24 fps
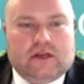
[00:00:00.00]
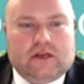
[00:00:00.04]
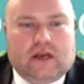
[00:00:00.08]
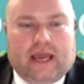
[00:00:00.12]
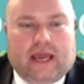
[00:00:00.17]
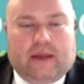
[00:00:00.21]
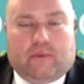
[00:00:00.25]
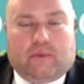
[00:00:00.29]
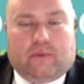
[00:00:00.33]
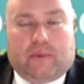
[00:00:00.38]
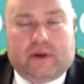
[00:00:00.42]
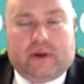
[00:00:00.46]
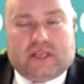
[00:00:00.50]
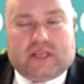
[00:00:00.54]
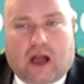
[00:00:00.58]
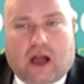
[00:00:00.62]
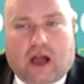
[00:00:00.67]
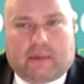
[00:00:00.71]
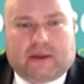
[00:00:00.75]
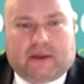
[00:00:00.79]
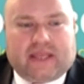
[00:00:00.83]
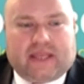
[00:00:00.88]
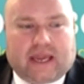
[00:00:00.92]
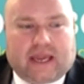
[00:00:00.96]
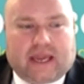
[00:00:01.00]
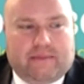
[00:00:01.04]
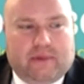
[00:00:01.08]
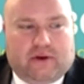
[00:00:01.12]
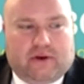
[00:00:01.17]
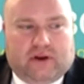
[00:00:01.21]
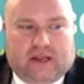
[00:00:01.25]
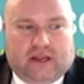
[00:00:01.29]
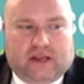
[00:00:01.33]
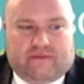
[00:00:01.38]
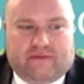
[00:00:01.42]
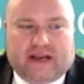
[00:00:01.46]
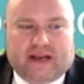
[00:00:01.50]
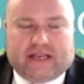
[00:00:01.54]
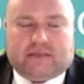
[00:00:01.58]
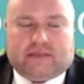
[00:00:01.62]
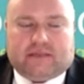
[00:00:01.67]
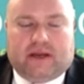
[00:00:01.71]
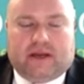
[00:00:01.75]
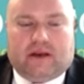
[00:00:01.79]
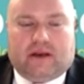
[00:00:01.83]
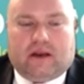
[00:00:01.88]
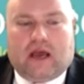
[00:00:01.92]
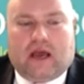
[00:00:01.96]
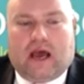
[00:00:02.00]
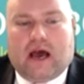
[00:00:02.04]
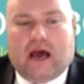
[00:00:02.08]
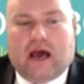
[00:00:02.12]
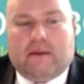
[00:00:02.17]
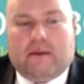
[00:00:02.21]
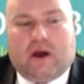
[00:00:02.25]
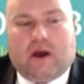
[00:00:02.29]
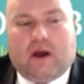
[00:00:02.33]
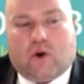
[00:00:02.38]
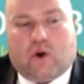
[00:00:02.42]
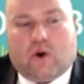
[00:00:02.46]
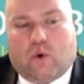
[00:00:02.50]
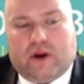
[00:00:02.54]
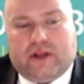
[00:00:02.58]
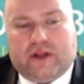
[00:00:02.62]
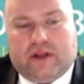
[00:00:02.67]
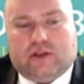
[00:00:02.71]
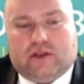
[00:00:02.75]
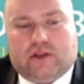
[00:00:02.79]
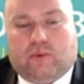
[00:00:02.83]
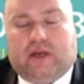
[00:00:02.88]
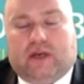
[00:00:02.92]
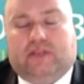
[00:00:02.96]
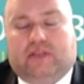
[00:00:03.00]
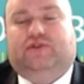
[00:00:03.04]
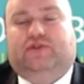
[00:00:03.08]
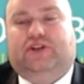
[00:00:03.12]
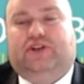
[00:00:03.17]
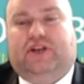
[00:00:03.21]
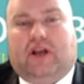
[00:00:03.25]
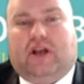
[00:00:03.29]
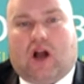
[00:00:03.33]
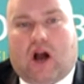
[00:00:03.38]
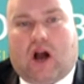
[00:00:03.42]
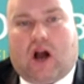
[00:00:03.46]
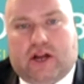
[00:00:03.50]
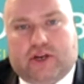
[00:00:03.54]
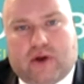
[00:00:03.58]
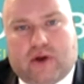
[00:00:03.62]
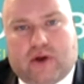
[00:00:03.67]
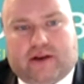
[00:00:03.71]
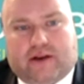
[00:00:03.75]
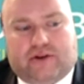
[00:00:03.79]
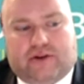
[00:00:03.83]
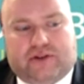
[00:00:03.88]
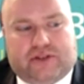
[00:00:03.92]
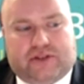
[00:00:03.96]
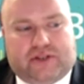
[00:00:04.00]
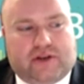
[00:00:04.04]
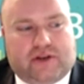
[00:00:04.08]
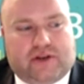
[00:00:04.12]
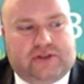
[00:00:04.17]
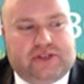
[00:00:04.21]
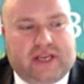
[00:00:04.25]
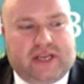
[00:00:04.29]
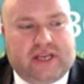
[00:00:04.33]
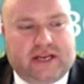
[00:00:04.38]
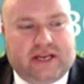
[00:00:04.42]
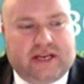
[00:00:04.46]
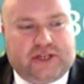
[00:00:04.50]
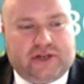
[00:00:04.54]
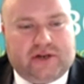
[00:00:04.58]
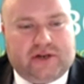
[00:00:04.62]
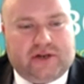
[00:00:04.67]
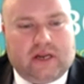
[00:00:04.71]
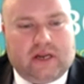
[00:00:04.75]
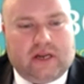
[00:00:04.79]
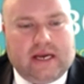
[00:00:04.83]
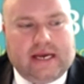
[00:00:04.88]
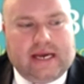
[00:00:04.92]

And when we talk about that community investment, according to the West Virginia Contractors Association,